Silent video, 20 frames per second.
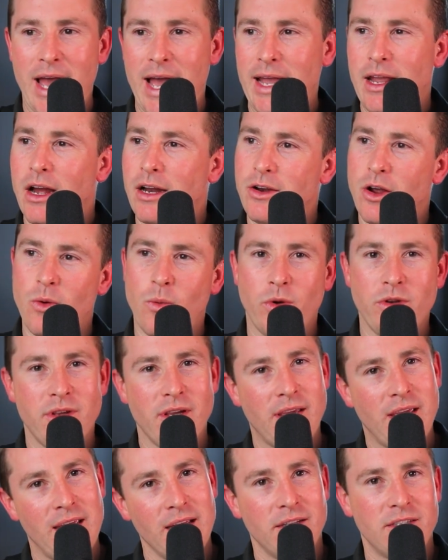Hey, I don't want
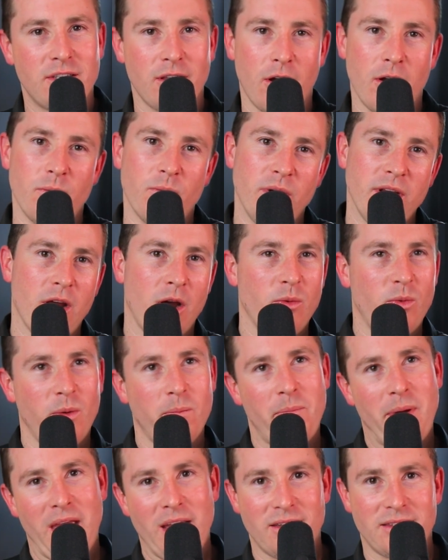your kids home. We don't
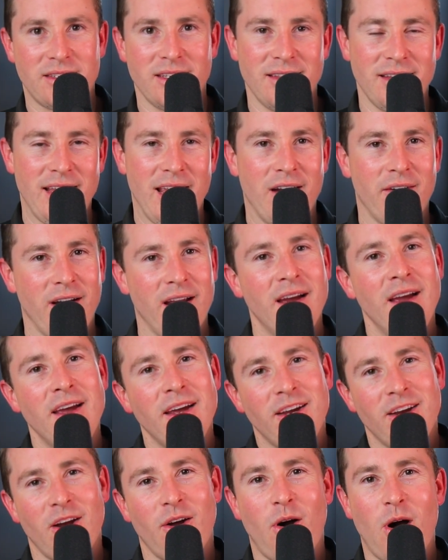want pets in the area.
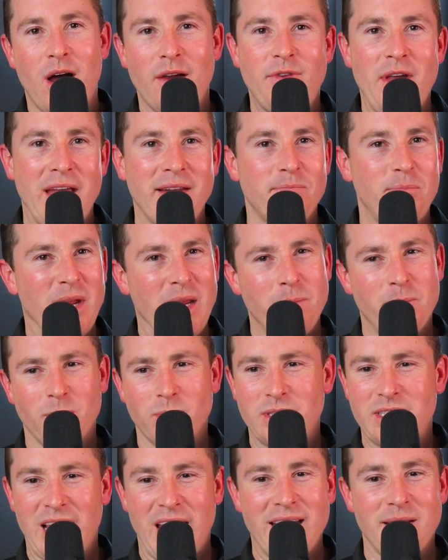I've had
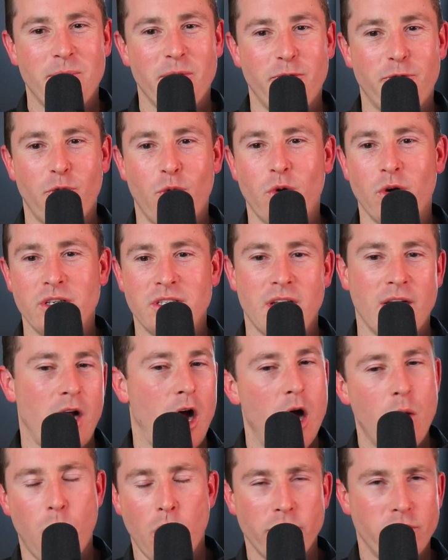people say to before is like,
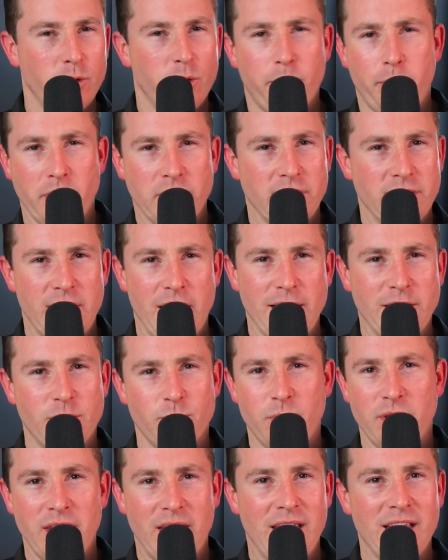I won't do a
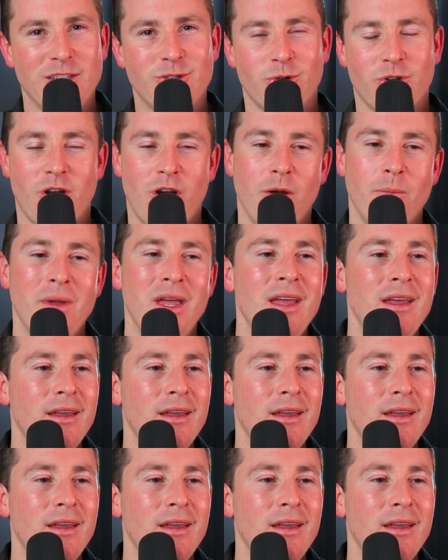presentation when the kids are at home.